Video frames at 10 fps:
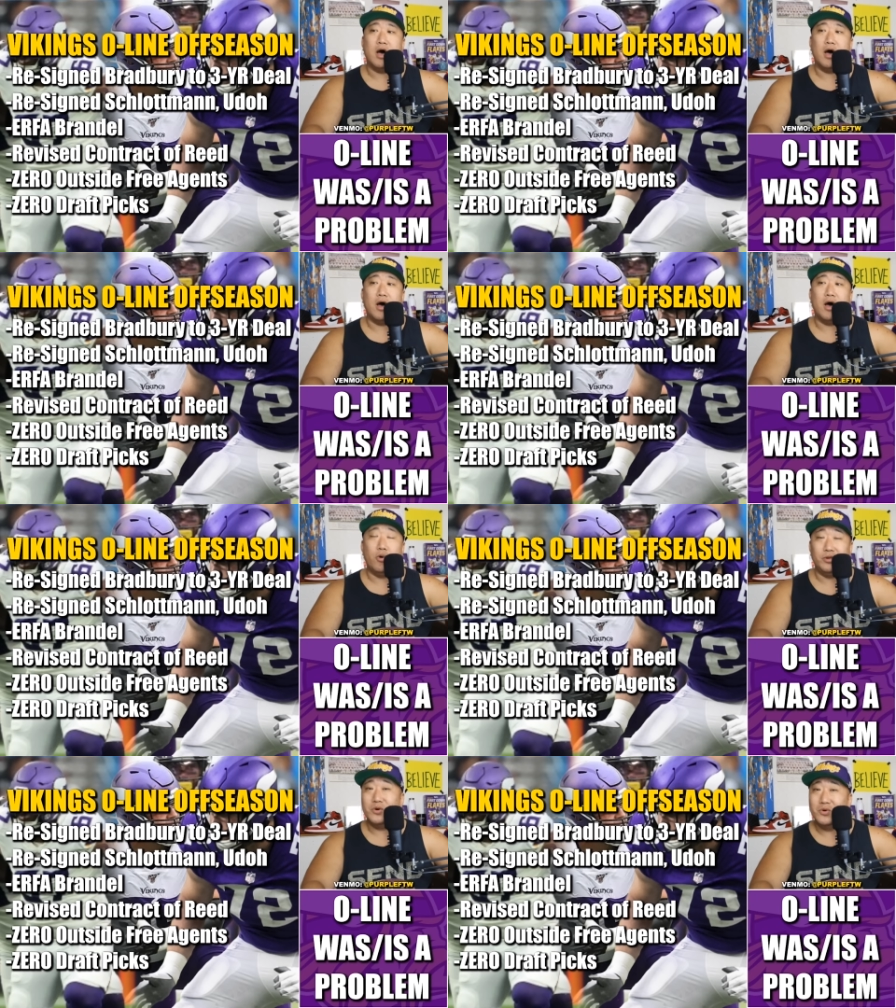Uh,
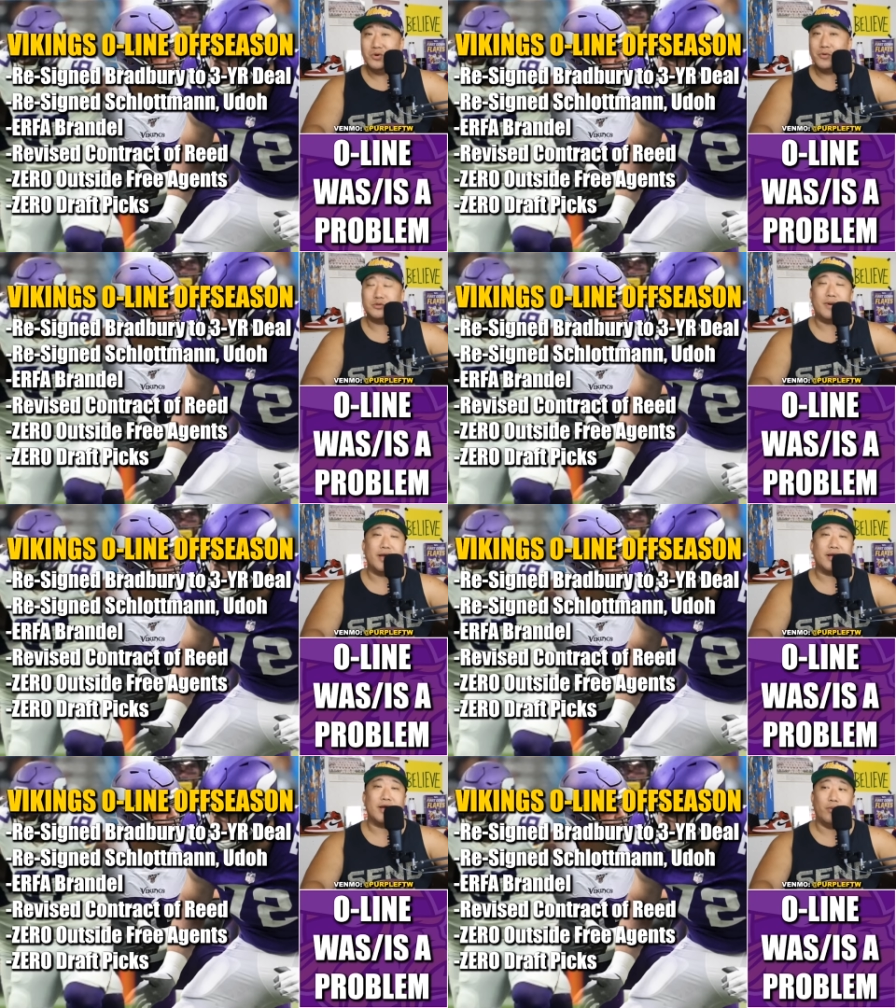Oli Udoh is
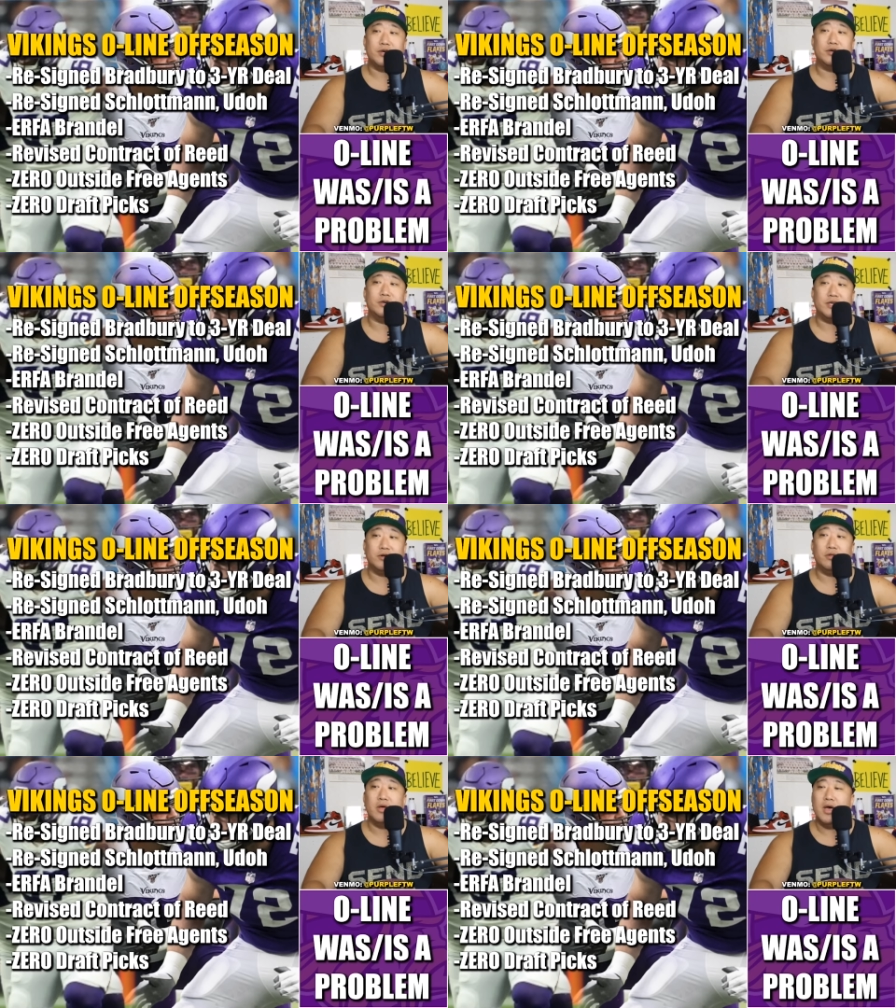back on a one-year
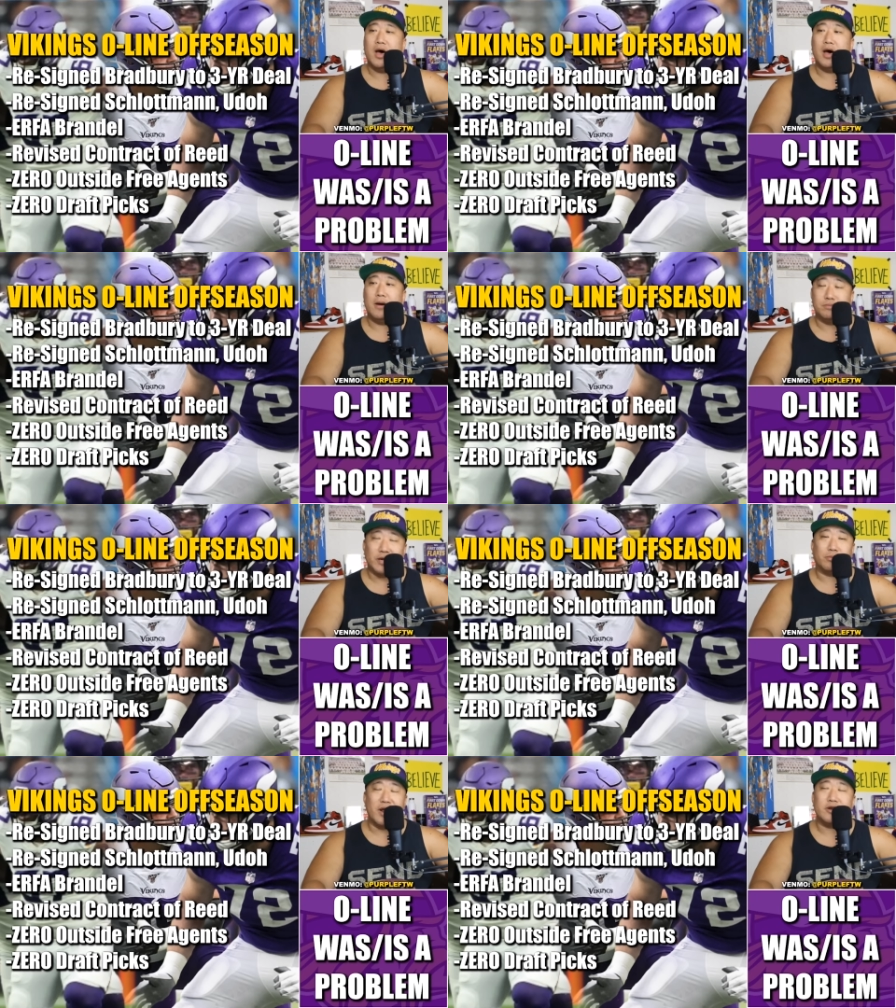deal. Uh,
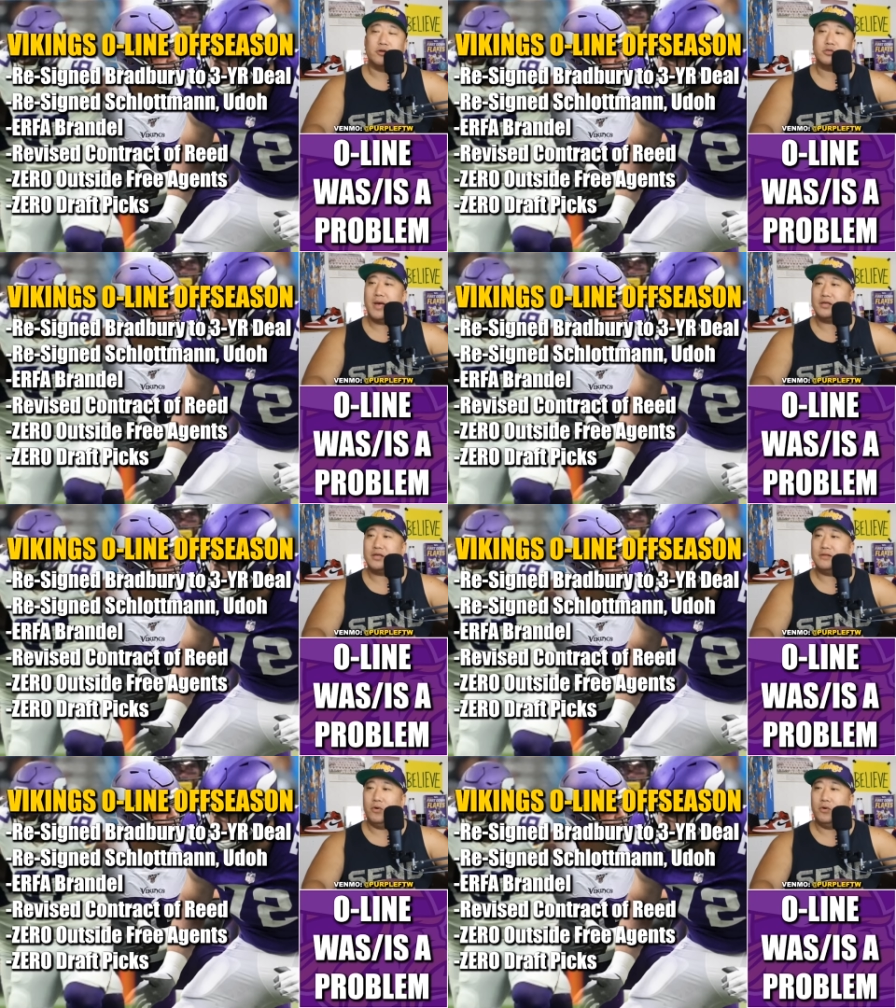Blake Brandel is back in the